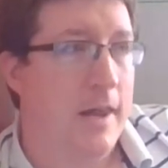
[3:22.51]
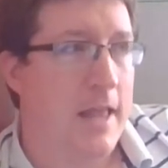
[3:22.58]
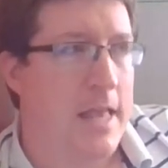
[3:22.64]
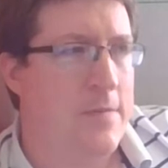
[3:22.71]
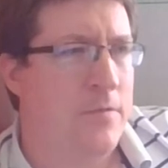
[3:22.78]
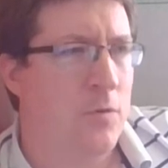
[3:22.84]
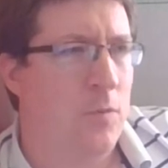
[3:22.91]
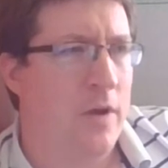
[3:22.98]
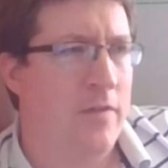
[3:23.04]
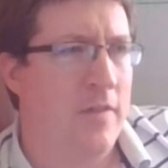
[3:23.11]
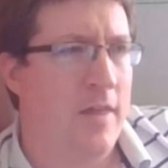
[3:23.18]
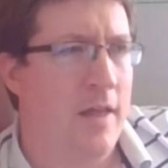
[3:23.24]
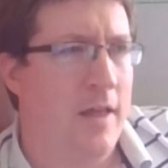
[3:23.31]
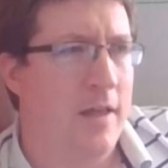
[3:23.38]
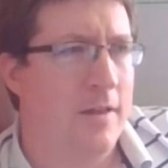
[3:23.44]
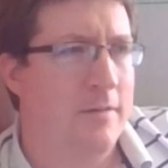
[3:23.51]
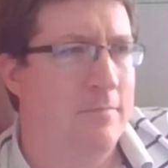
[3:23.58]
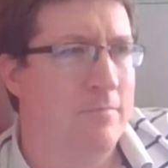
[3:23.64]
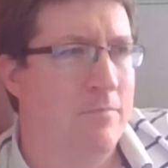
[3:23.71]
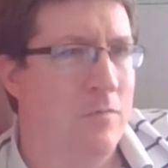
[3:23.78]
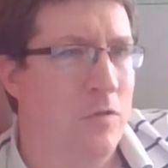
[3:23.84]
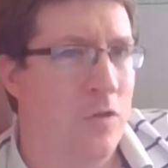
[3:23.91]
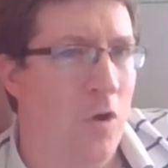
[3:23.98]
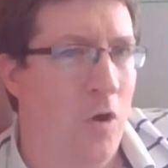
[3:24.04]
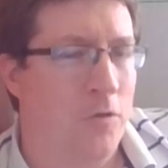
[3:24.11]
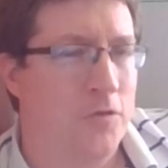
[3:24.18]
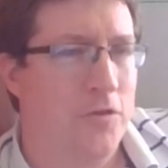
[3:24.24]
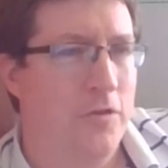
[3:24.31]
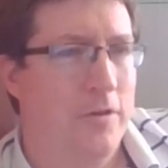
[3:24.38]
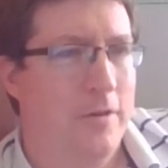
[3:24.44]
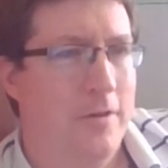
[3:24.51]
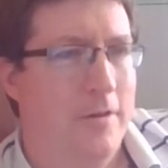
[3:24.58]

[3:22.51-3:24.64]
even when they're not